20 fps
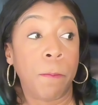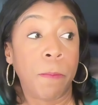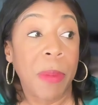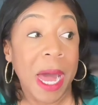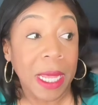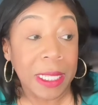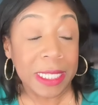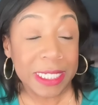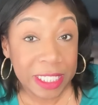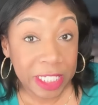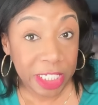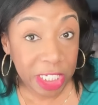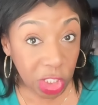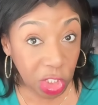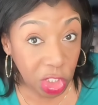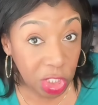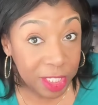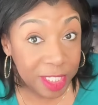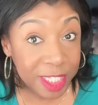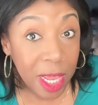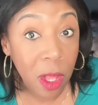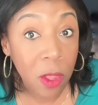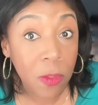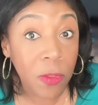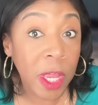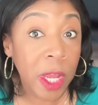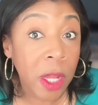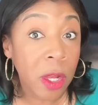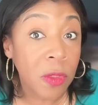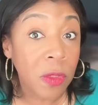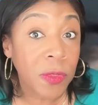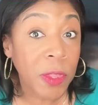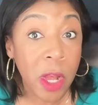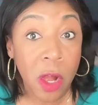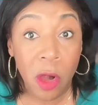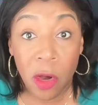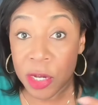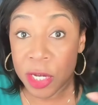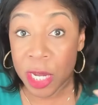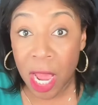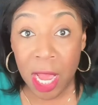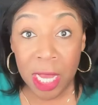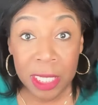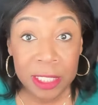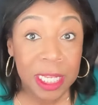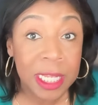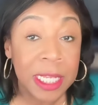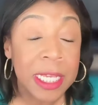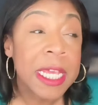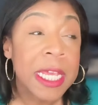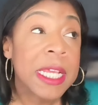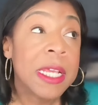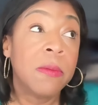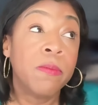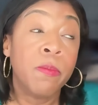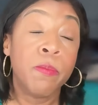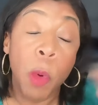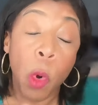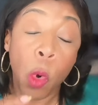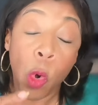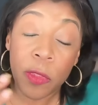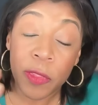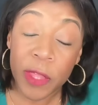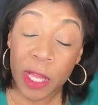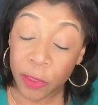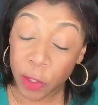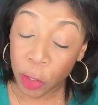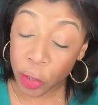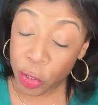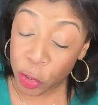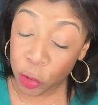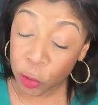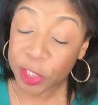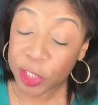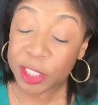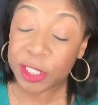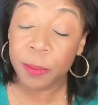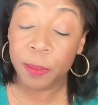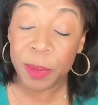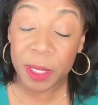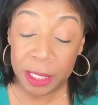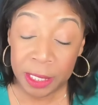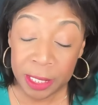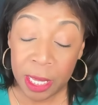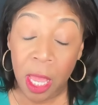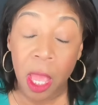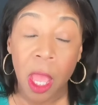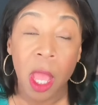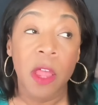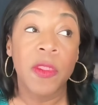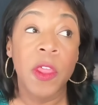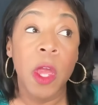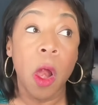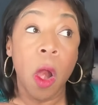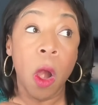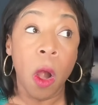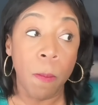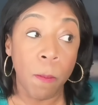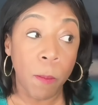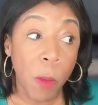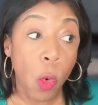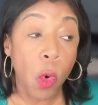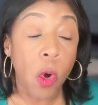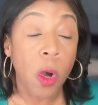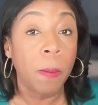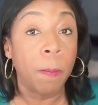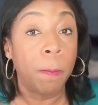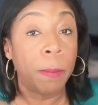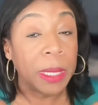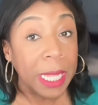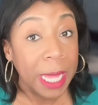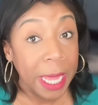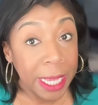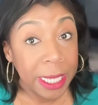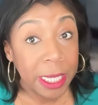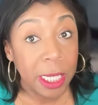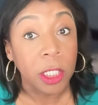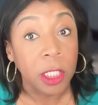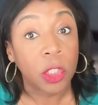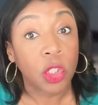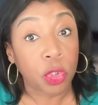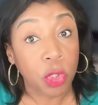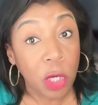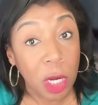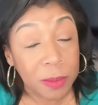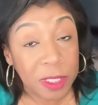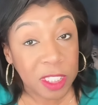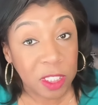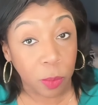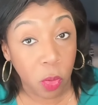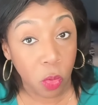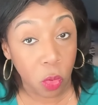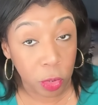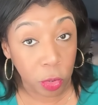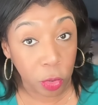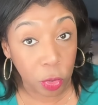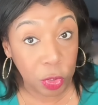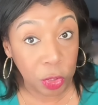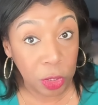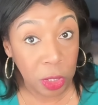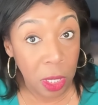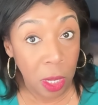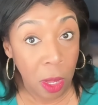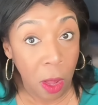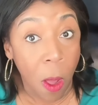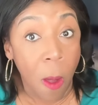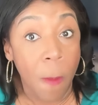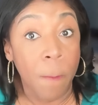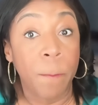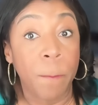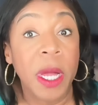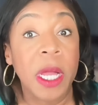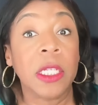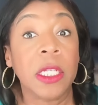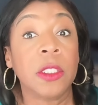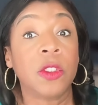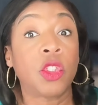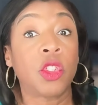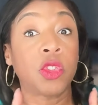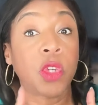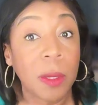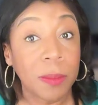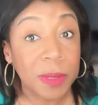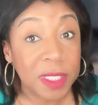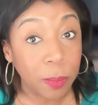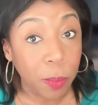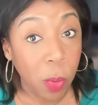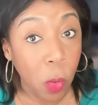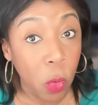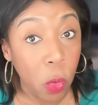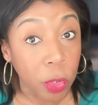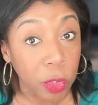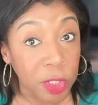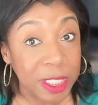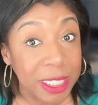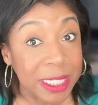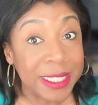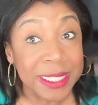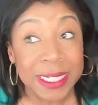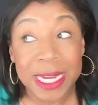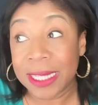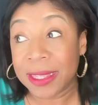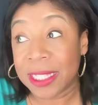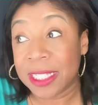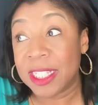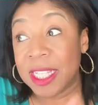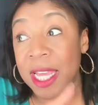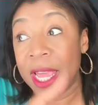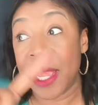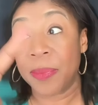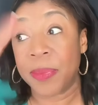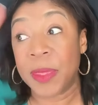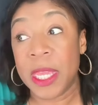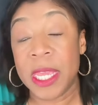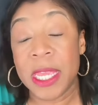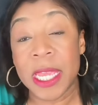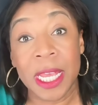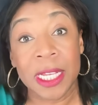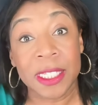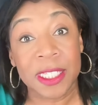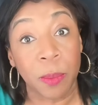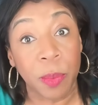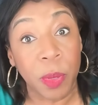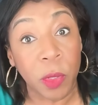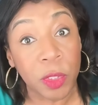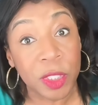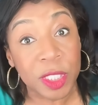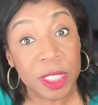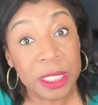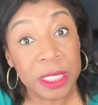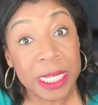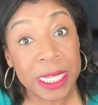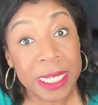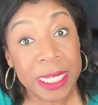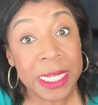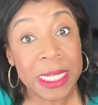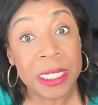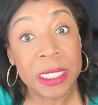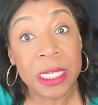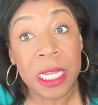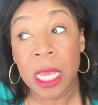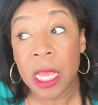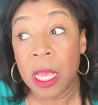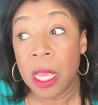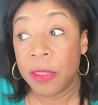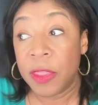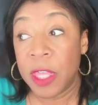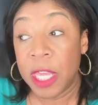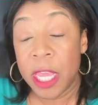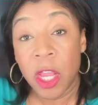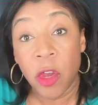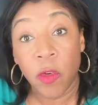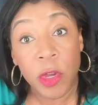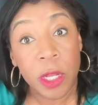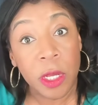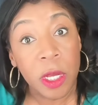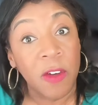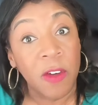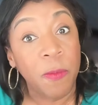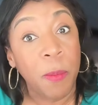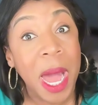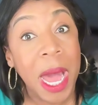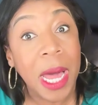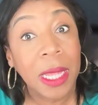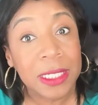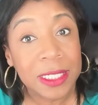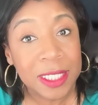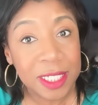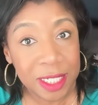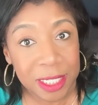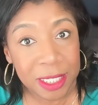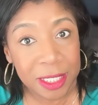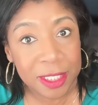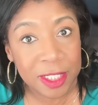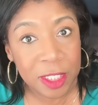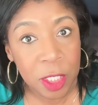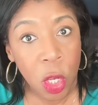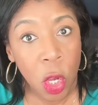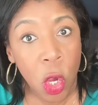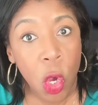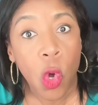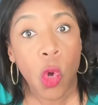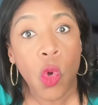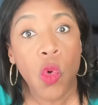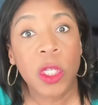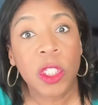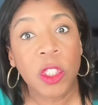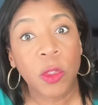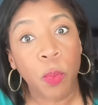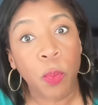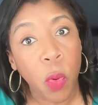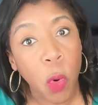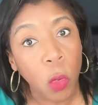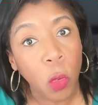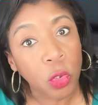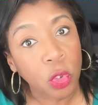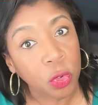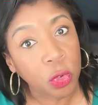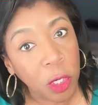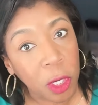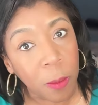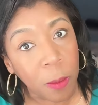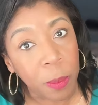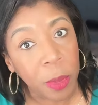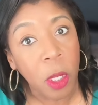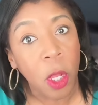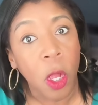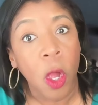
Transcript: politicians out there. There are not more than there used to be. There are more Black Trump supporters. But Trump supporters is not the same thing as a person in the area of politics who is pro-Trump,